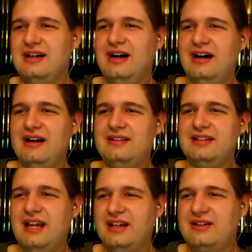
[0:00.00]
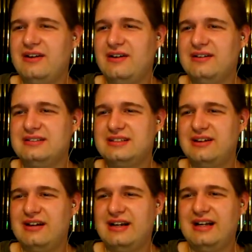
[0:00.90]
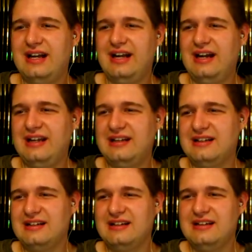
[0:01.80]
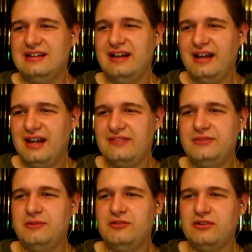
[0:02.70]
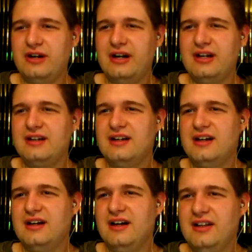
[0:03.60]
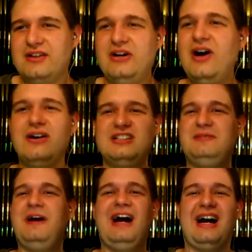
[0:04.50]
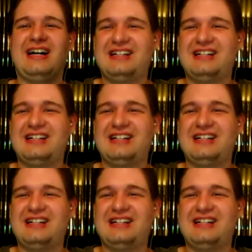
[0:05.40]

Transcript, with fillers: Aw, oh, that dang crow, it's gone again! And if you move away, the crow, it's back!